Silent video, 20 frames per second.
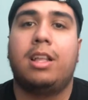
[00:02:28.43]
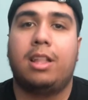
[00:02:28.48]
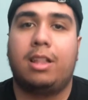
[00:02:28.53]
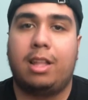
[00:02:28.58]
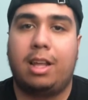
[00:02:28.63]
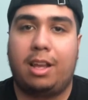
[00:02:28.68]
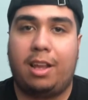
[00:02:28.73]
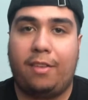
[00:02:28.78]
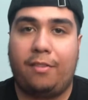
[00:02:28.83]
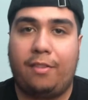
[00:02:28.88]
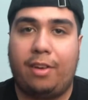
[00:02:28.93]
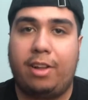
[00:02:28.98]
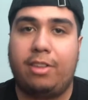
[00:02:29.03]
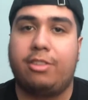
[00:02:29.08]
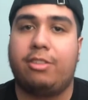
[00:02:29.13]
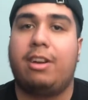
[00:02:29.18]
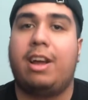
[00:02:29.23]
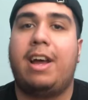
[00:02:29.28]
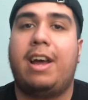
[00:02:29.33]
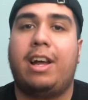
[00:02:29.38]
And then he
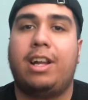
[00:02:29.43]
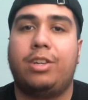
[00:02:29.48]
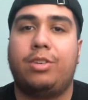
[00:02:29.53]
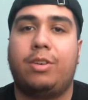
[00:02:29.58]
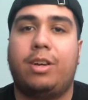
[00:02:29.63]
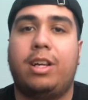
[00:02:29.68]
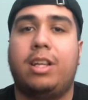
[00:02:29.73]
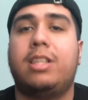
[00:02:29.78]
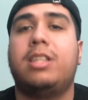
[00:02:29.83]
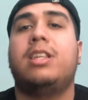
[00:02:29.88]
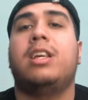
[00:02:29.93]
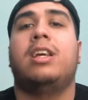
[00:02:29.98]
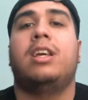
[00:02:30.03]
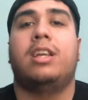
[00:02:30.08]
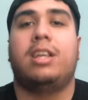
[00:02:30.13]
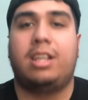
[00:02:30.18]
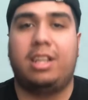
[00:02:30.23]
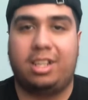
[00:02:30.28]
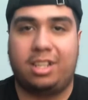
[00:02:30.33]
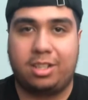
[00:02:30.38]
finds her address.
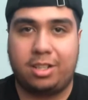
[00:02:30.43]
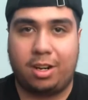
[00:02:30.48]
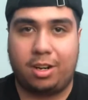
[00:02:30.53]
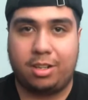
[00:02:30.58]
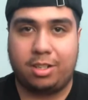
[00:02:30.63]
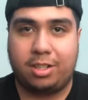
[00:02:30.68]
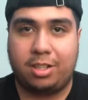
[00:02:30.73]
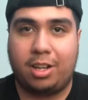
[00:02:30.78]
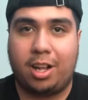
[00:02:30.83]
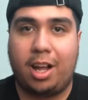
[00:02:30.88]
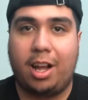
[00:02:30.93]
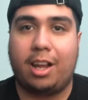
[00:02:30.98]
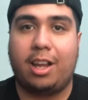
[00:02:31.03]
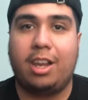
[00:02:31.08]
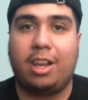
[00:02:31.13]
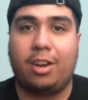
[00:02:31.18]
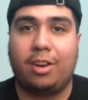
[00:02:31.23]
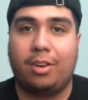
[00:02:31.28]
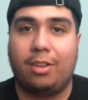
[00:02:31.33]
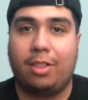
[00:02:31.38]
He starts
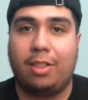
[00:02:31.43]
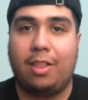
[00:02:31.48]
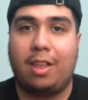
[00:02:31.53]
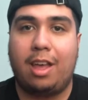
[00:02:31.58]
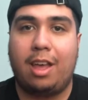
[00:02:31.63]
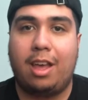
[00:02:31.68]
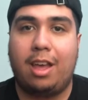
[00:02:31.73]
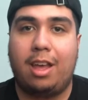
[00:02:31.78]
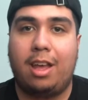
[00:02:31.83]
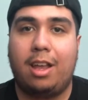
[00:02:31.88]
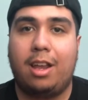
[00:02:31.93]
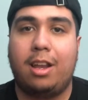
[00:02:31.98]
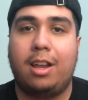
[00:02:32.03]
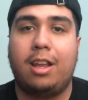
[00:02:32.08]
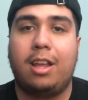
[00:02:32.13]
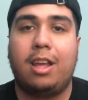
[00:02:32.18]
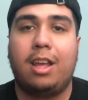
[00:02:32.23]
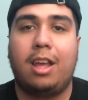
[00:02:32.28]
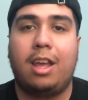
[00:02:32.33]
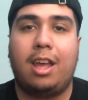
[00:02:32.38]
stalking her
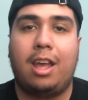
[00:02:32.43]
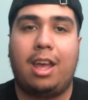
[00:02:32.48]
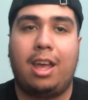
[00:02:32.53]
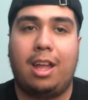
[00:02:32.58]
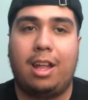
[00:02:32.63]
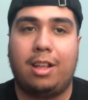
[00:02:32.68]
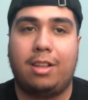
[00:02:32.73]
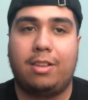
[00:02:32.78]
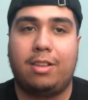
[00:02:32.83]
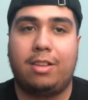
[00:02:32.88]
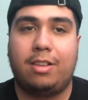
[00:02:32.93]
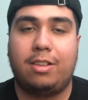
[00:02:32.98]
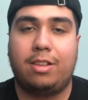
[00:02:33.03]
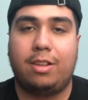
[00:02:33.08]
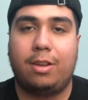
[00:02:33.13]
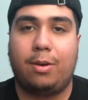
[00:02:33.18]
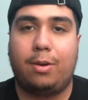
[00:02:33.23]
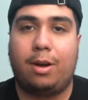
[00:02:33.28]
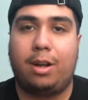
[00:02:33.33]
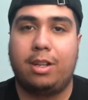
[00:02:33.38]
then, and
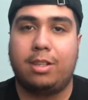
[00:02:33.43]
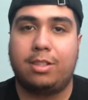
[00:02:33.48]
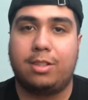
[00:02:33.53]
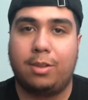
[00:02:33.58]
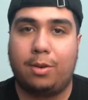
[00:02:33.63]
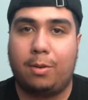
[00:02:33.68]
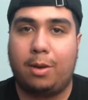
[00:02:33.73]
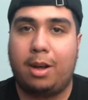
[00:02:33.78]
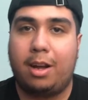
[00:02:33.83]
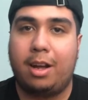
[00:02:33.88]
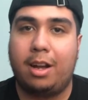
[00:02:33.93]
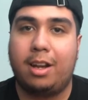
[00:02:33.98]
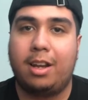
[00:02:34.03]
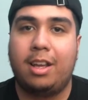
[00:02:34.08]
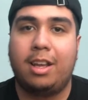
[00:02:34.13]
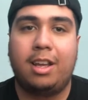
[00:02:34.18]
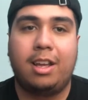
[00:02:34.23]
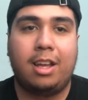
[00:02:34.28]
so on, so on.